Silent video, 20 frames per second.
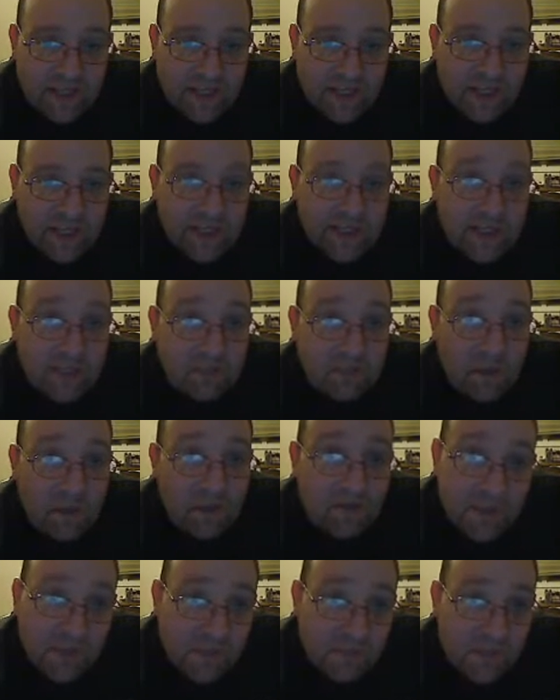and he's
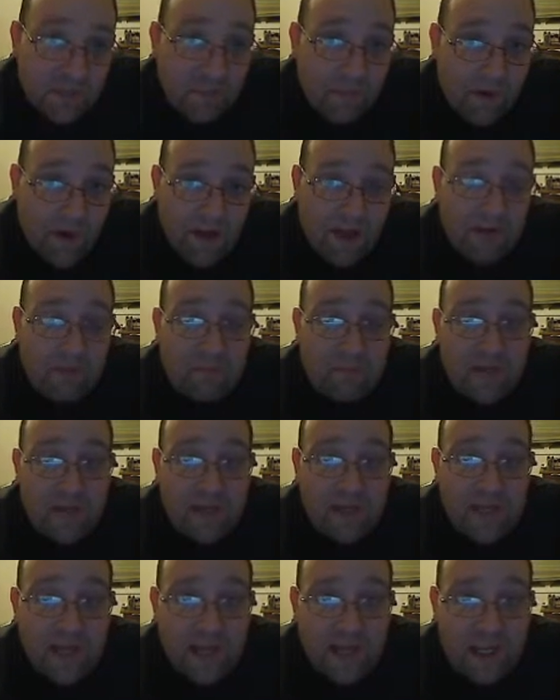supposed to be bringing
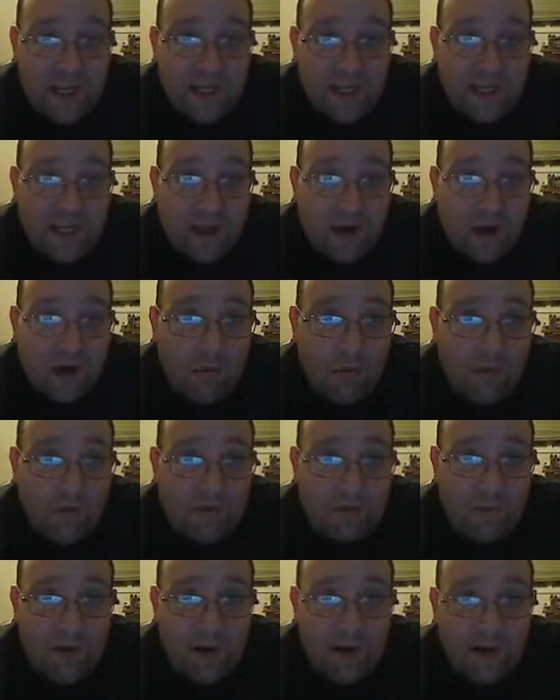me a
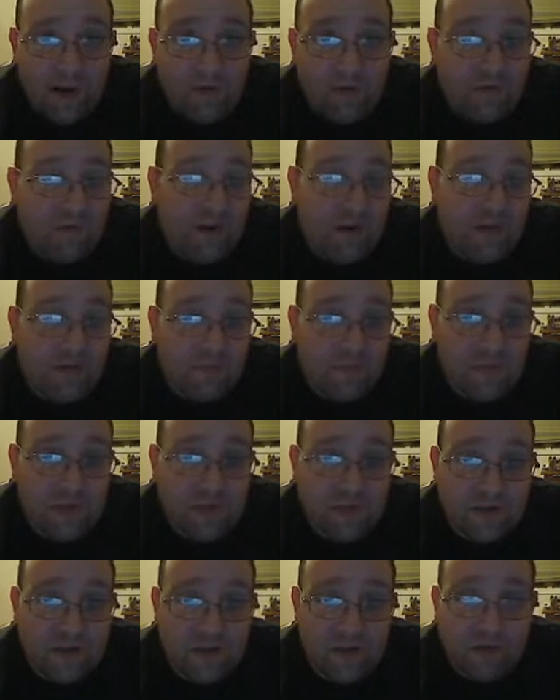almost brand new
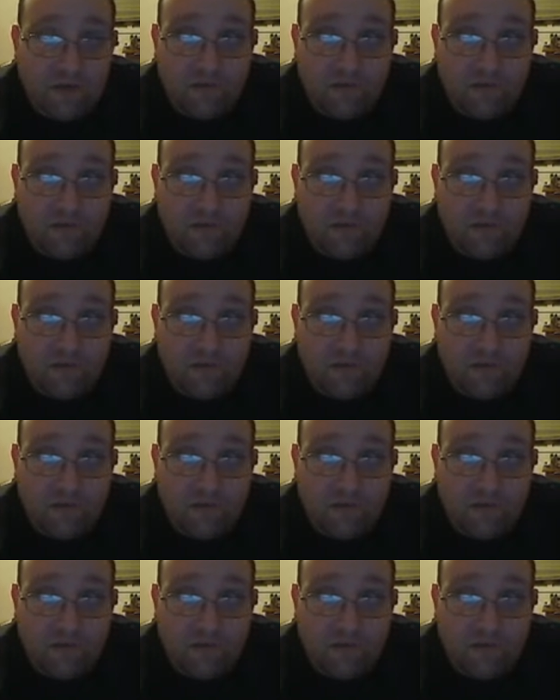transmission,